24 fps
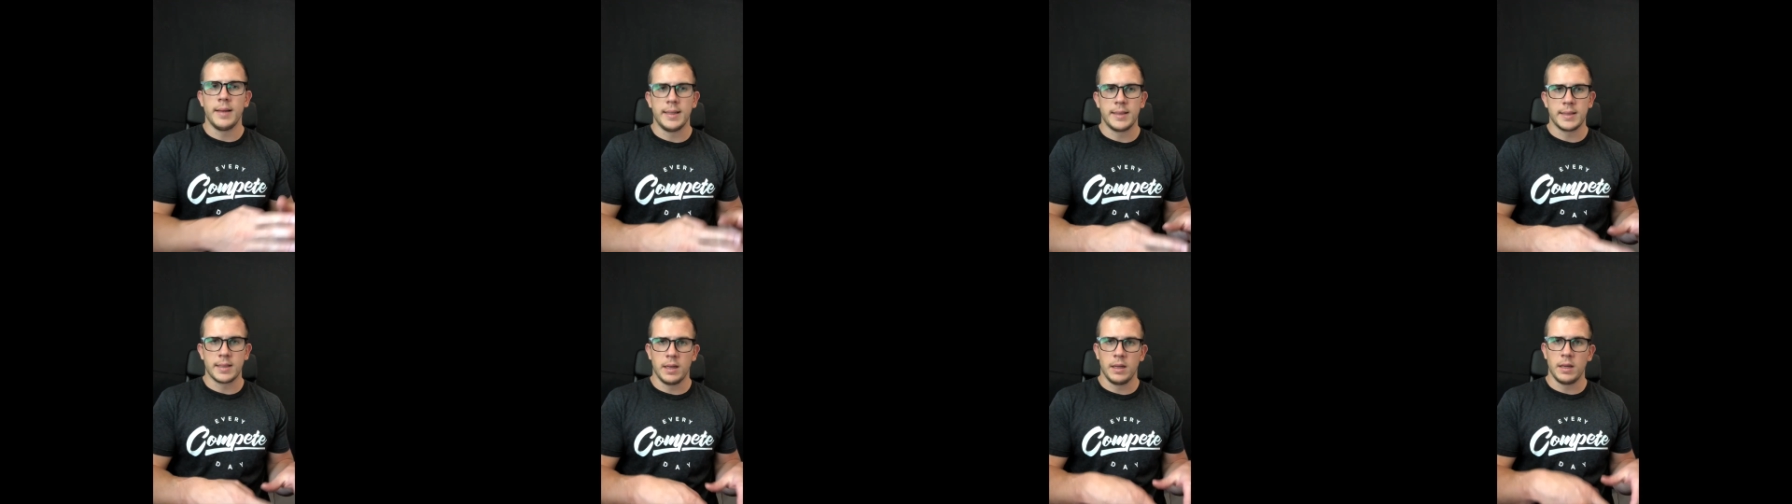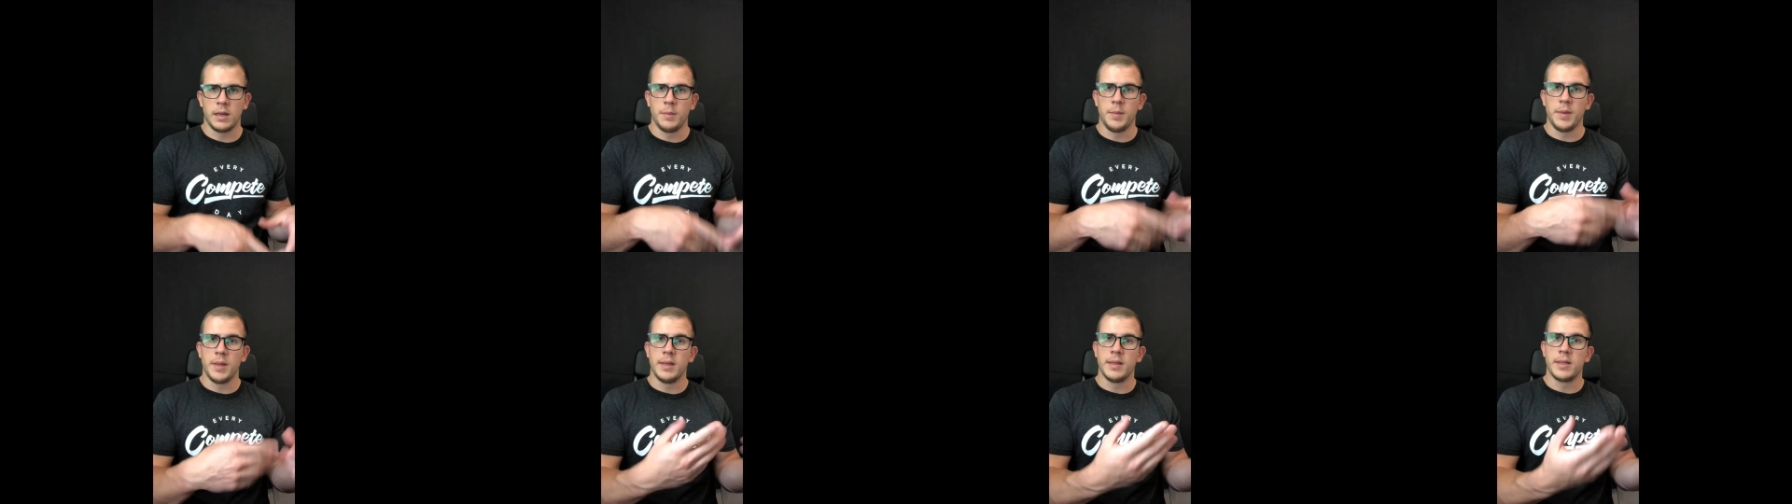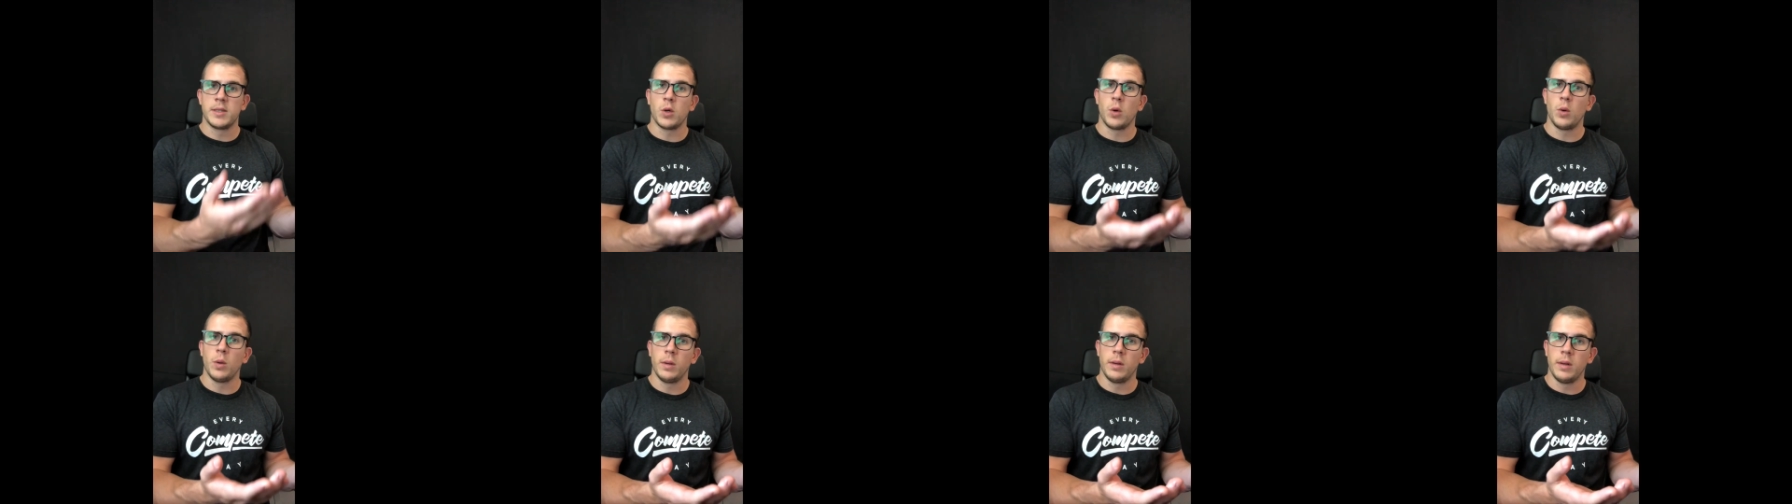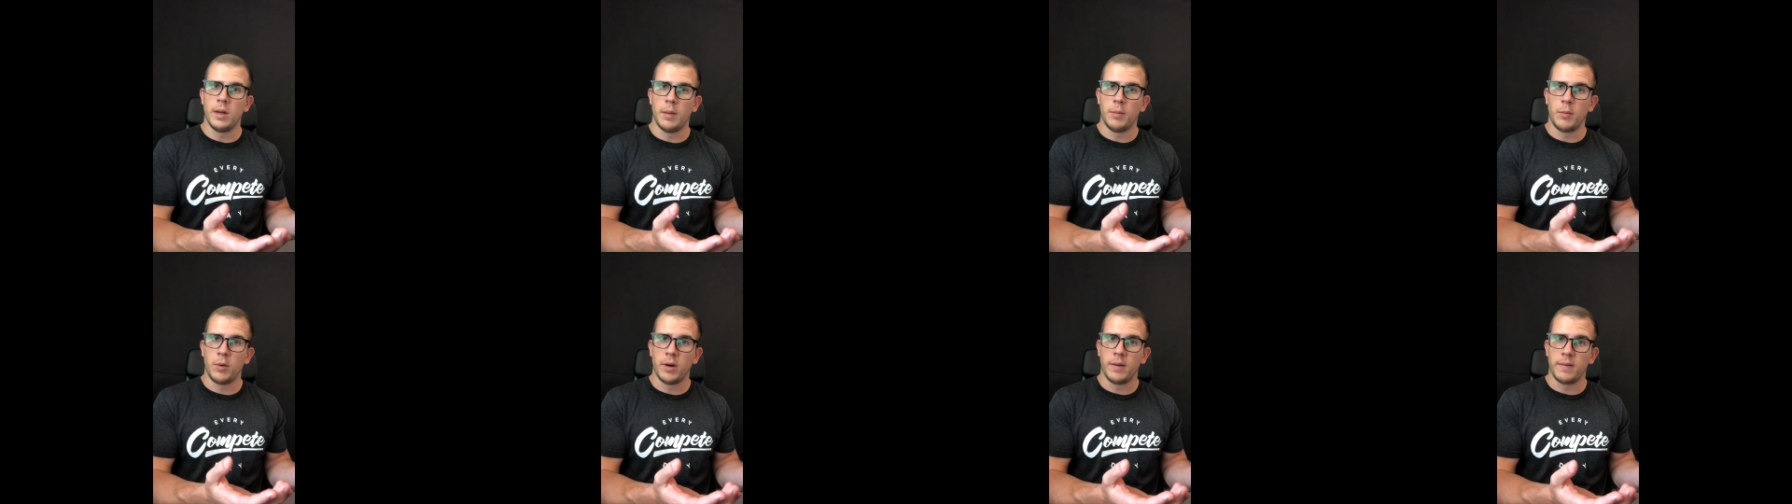that's gonna give me the total
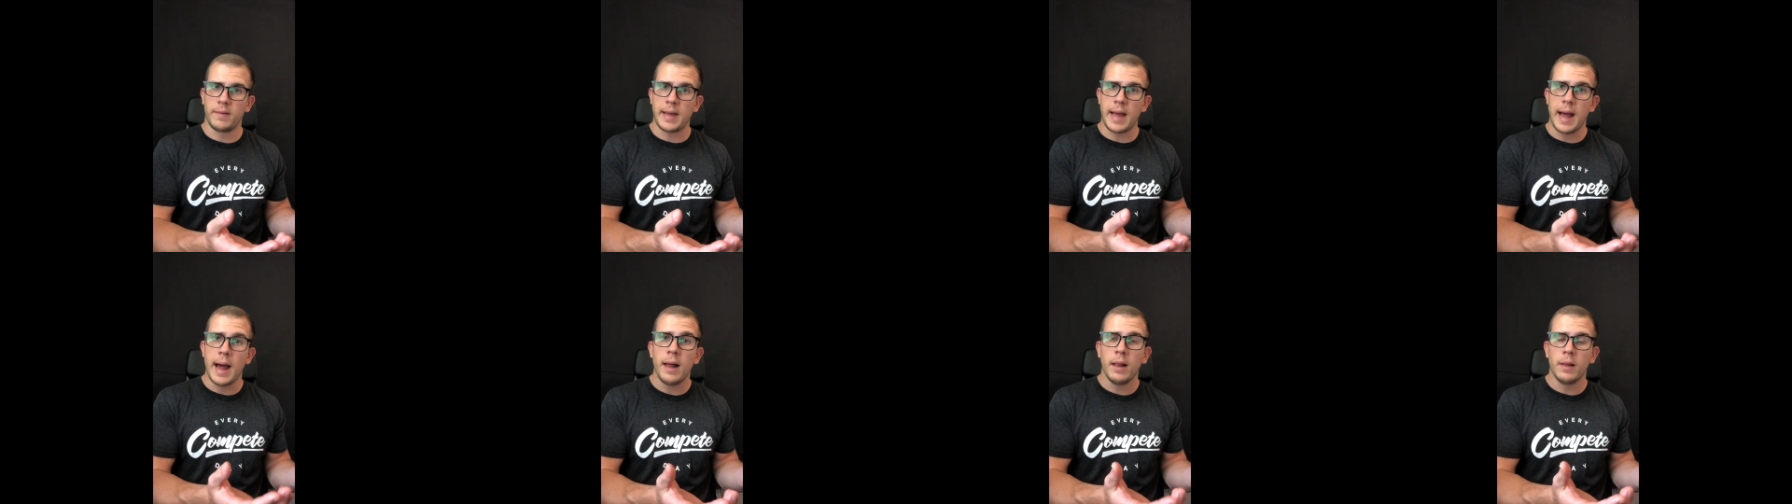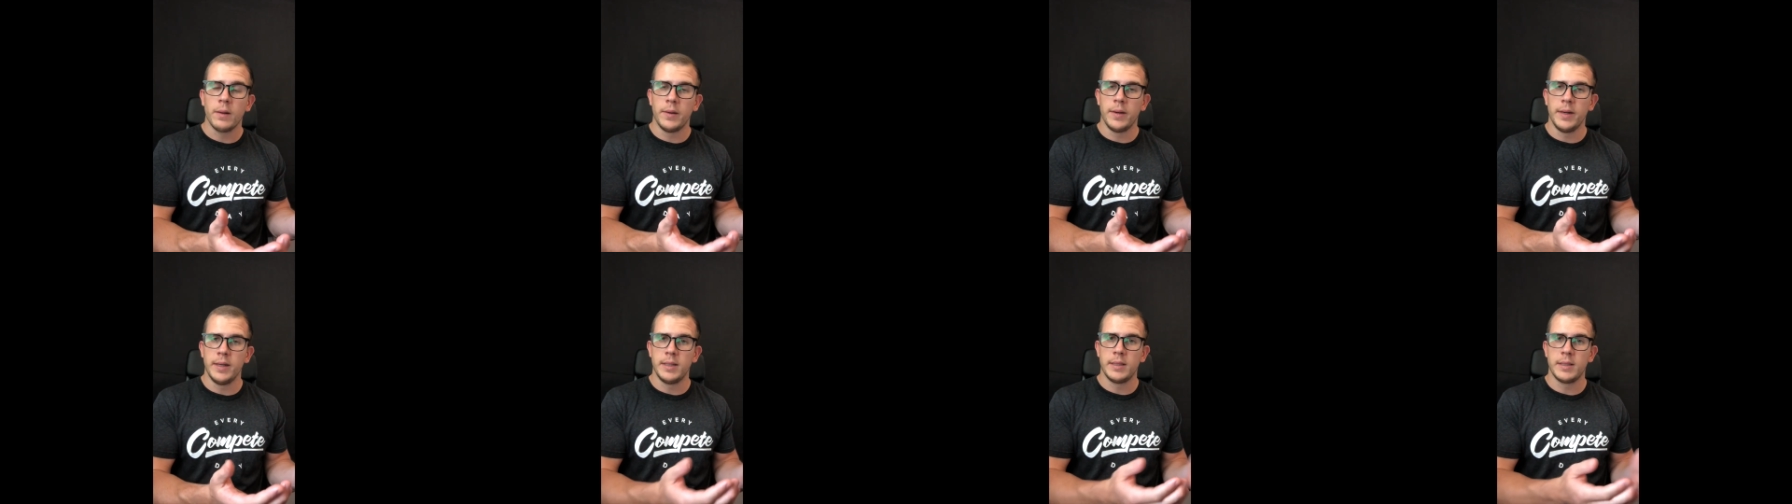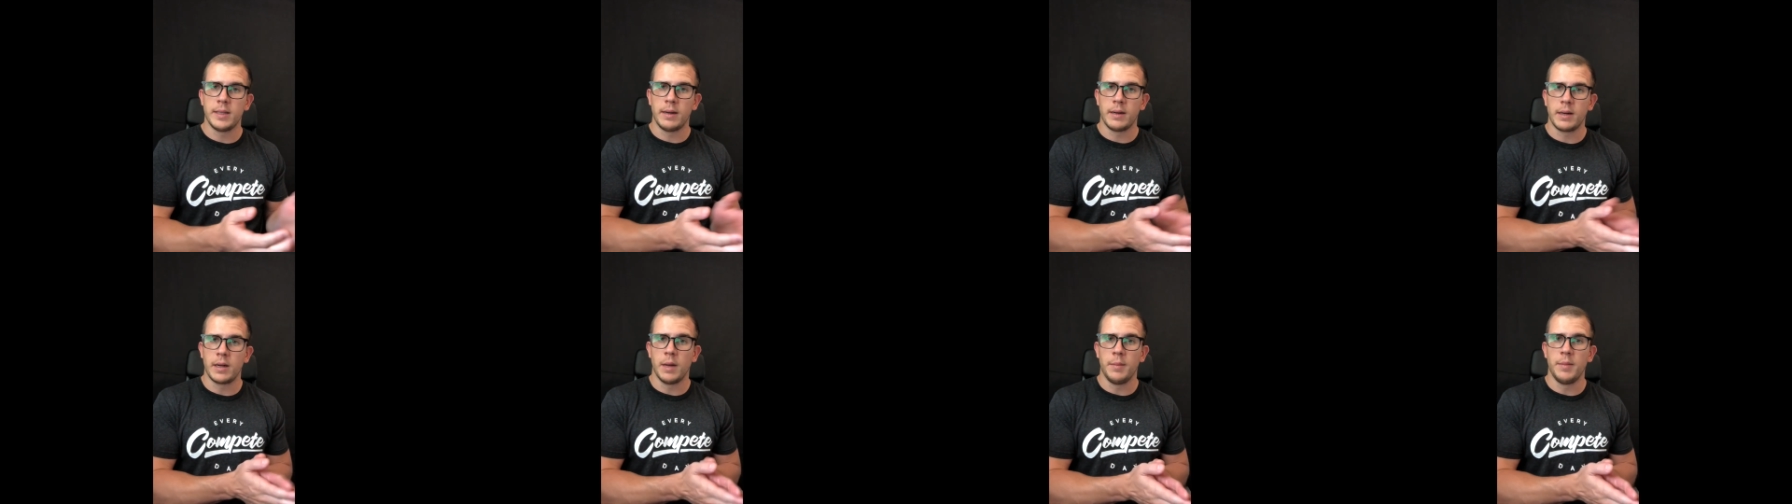number of calories that are